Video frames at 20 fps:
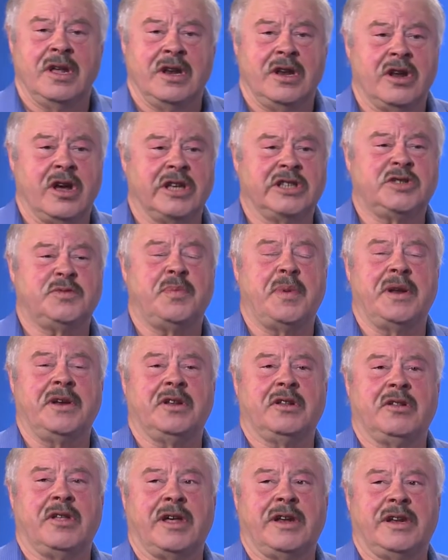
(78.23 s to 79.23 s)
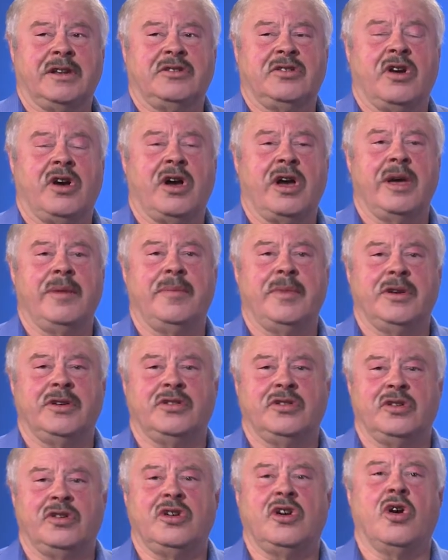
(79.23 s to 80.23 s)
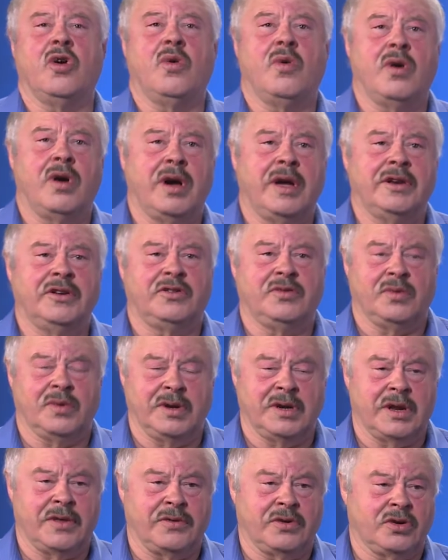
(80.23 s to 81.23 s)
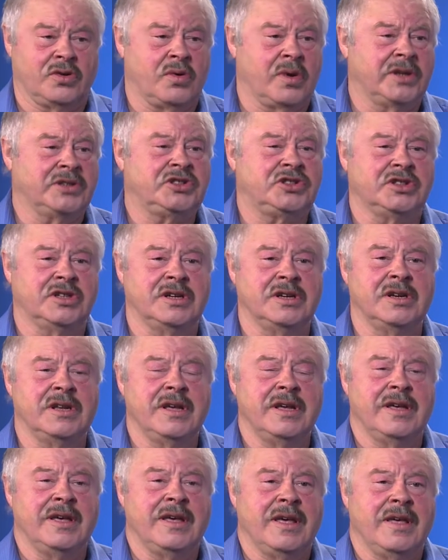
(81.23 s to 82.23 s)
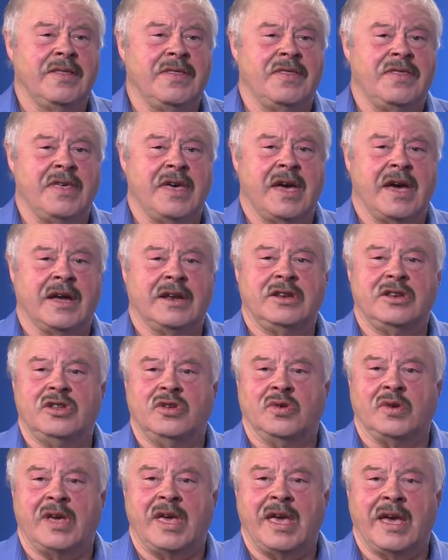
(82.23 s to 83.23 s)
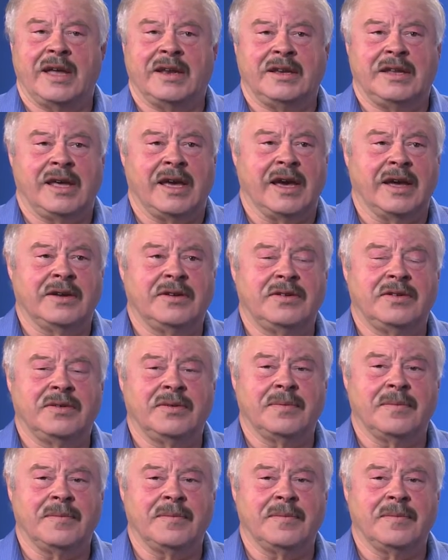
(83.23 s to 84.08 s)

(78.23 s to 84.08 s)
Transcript: not spend a lot of time and to go on to another question that you can get.